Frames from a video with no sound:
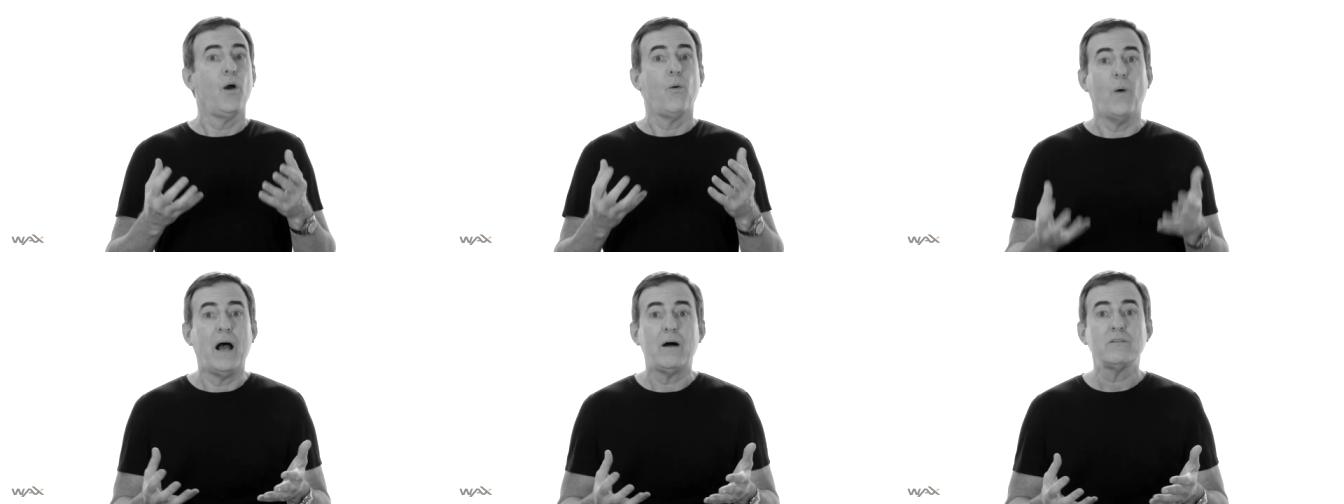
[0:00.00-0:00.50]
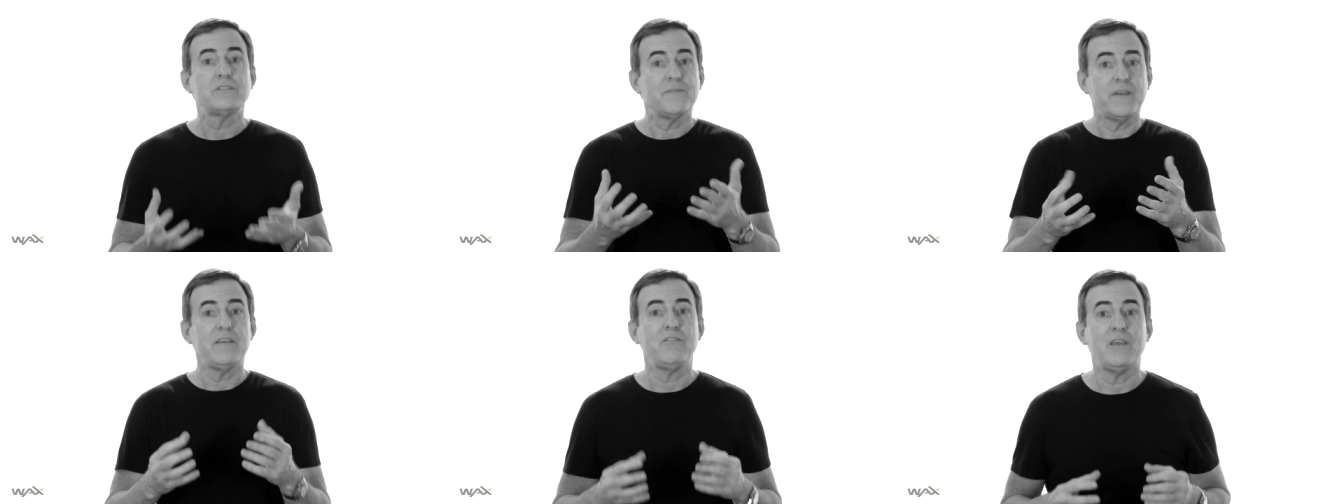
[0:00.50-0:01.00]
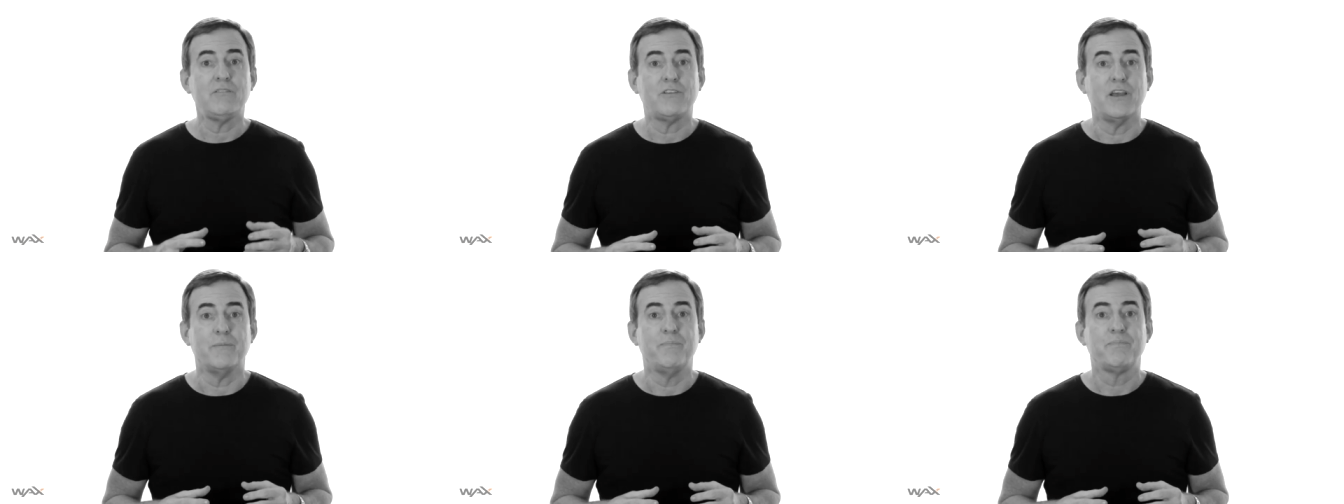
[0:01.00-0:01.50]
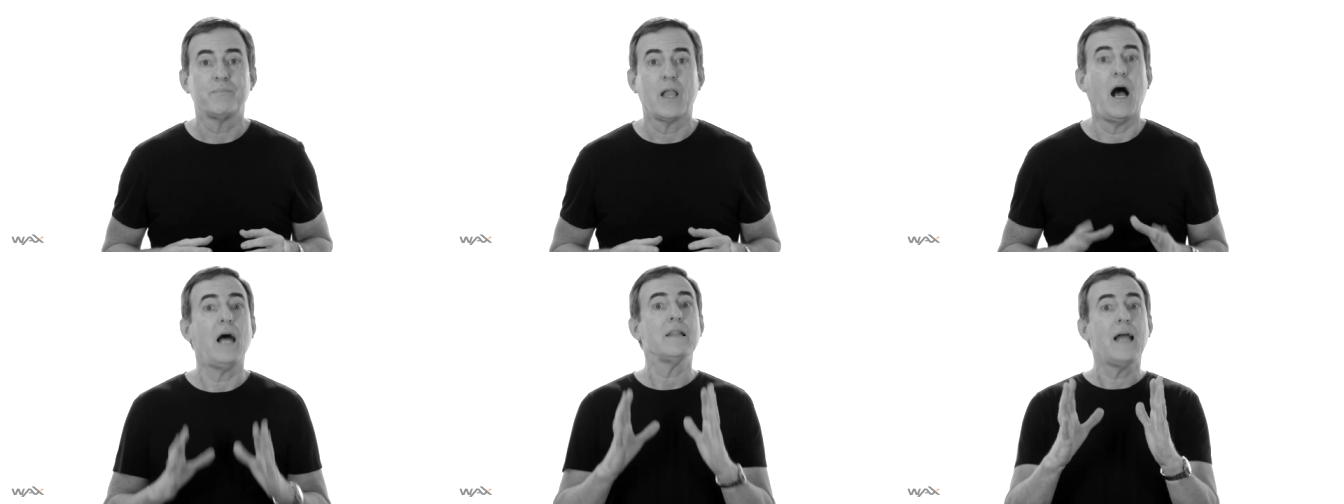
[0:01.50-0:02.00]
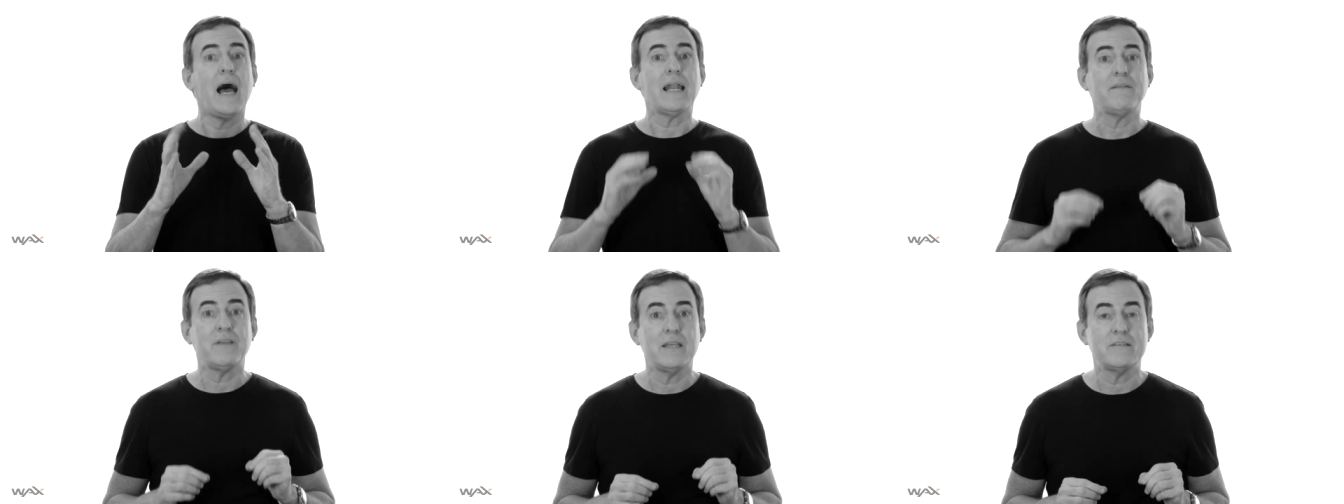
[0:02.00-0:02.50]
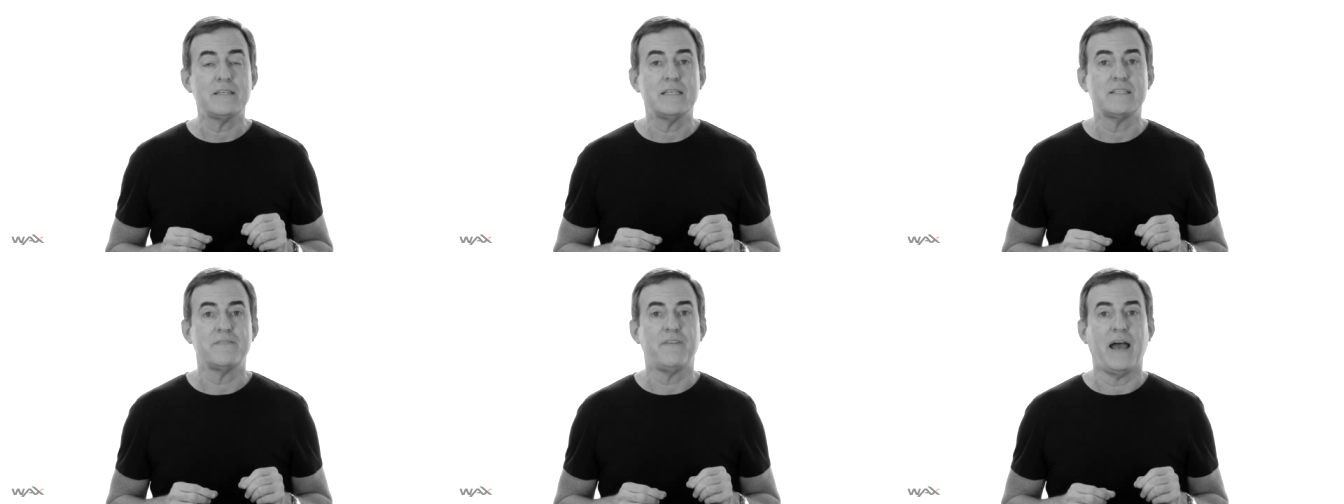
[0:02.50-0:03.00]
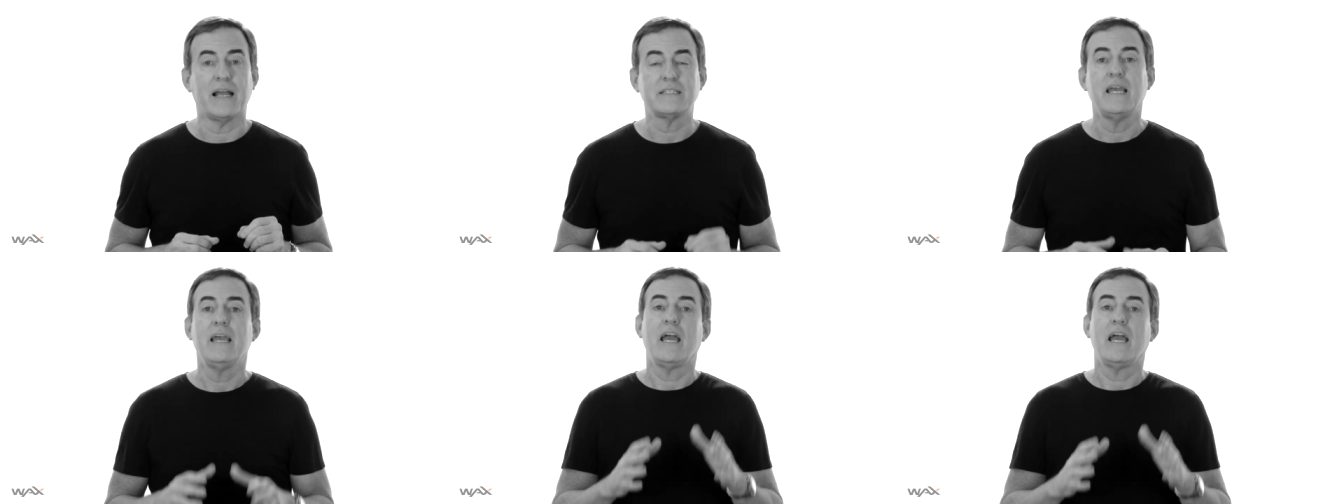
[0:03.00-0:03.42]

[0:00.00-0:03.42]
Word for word: Well, some VCs did. A lot of VCs, in fact.